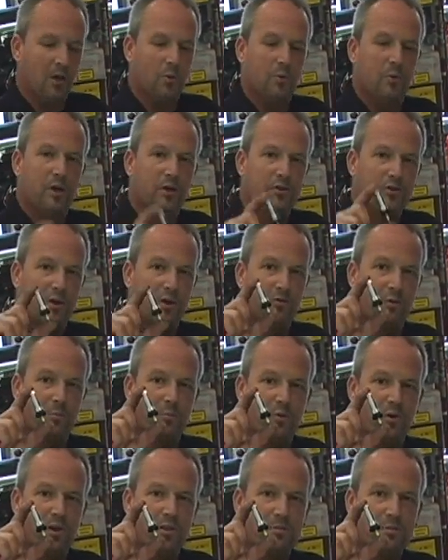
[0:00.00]
We actually have
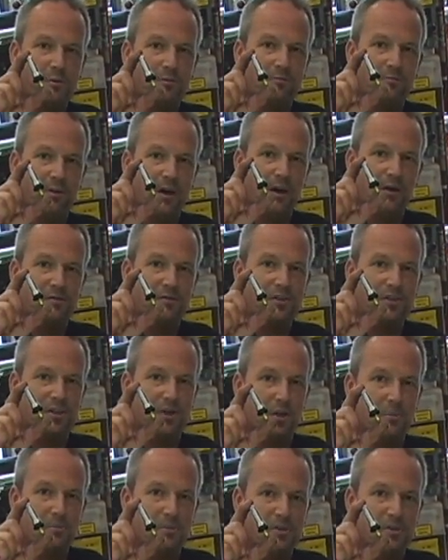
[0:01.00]
replacement valve
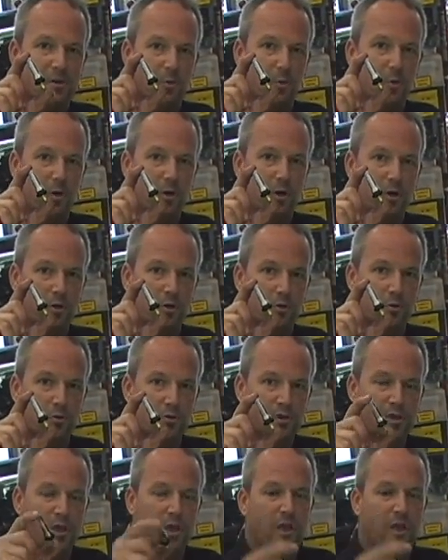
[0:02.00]
stems that we're going to
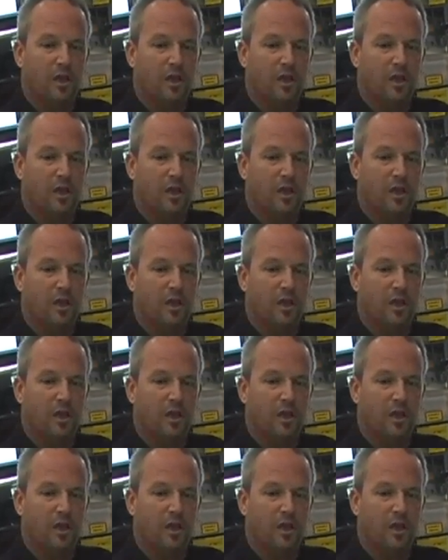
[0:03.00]
use.